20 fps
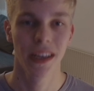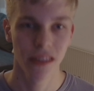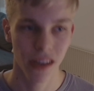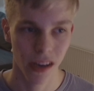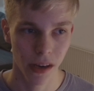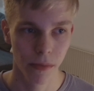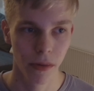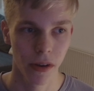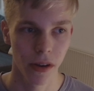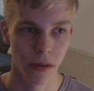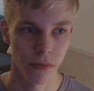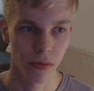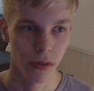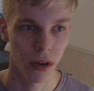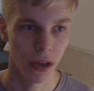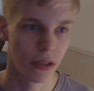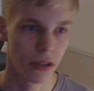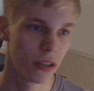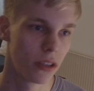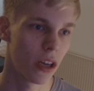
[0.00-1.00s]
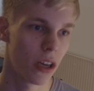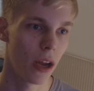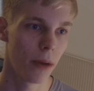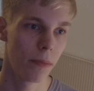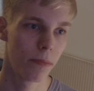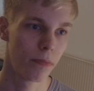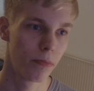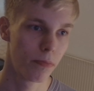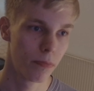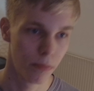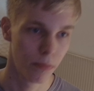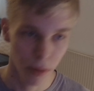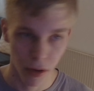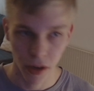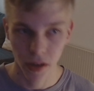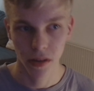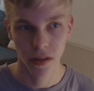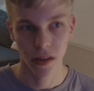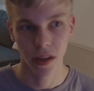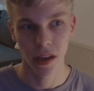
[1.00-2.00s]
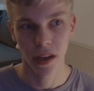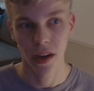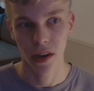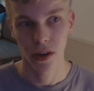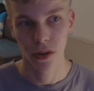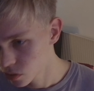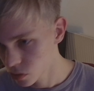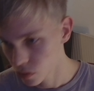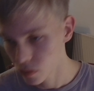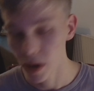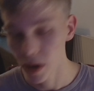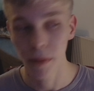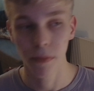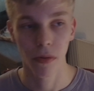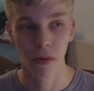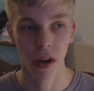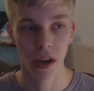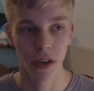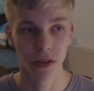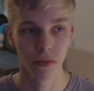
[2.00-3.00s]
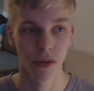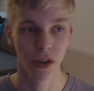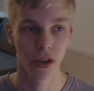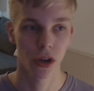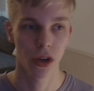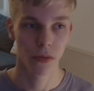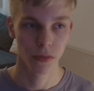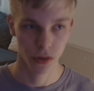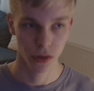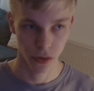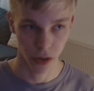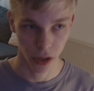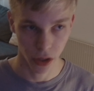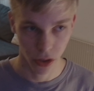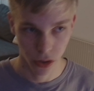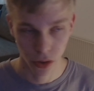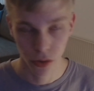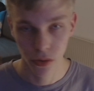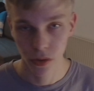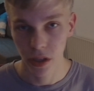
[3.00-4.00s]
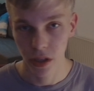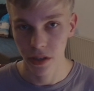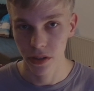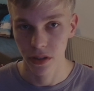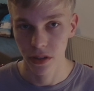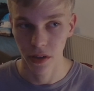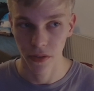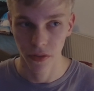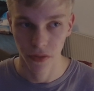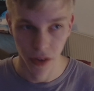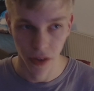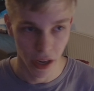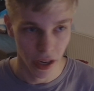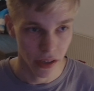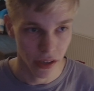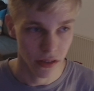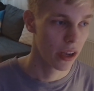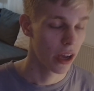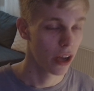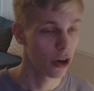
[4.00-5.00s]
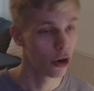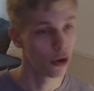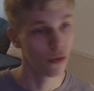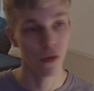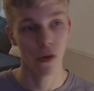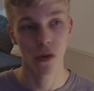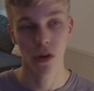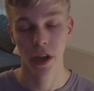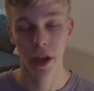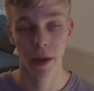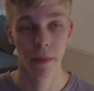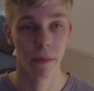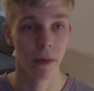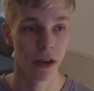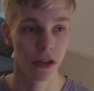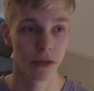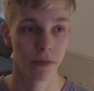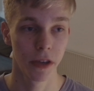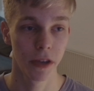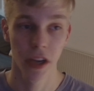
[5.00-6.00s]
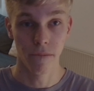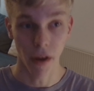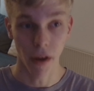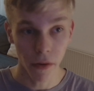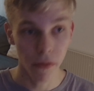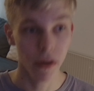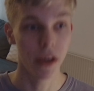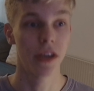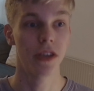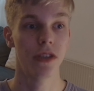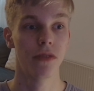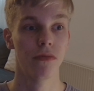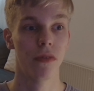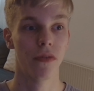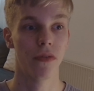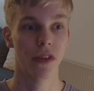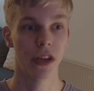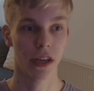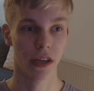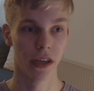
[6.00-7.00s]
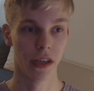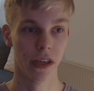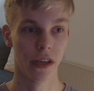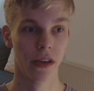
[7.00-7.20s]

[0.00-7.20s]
are a little bit on the pricey side, but they are great price when it comes to their coolers, their fans, and overall cable management. Very easy with Lian Li